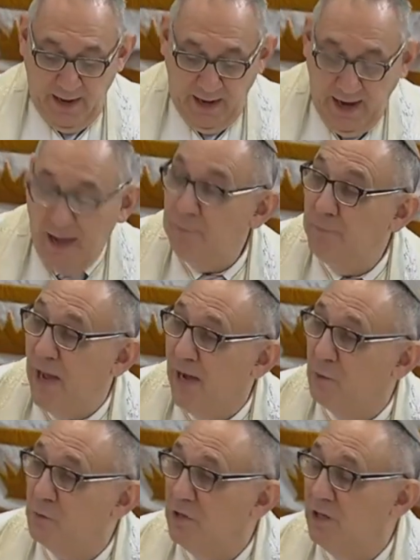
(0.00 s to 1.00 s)
and
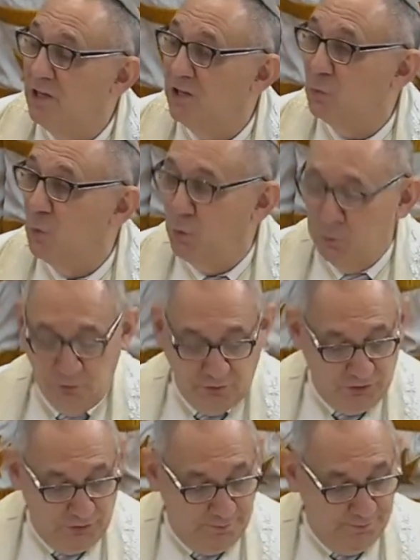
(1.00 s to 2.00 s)
bound his
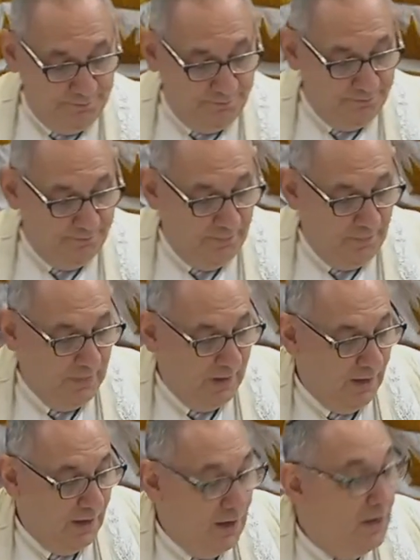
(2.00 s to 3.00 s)
wounds.
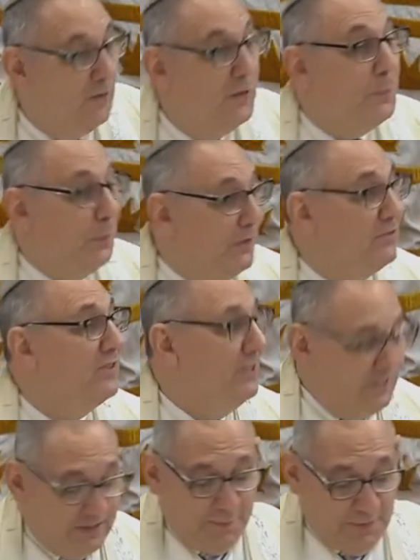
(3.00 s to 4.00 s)
The Princeton
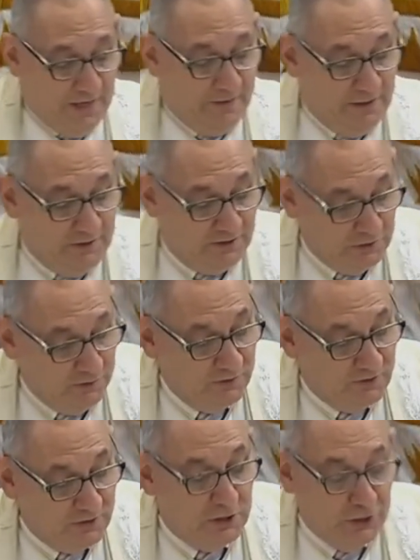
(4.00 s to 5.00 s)
Seminary
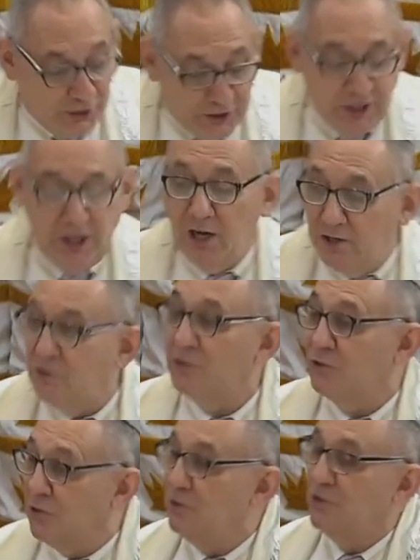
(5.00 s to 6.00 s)
students clearly
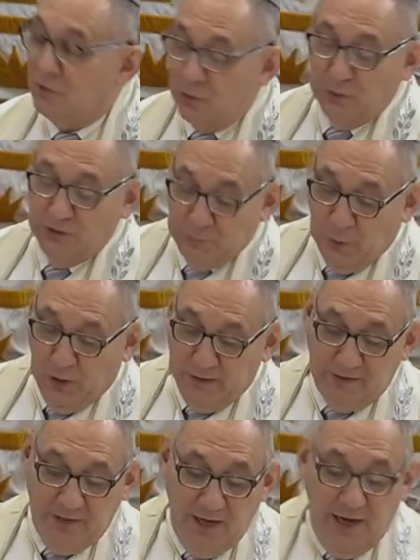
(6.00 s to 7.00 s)
understood the story's
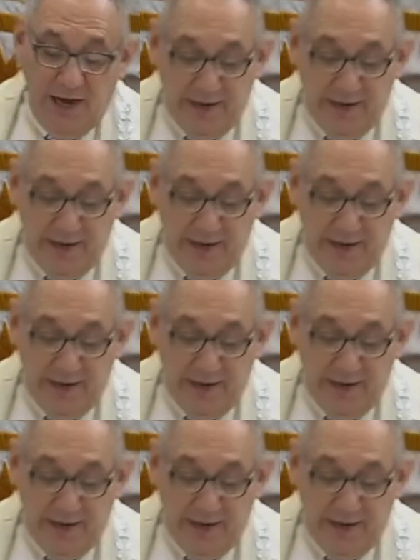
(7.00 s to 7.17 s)
point, and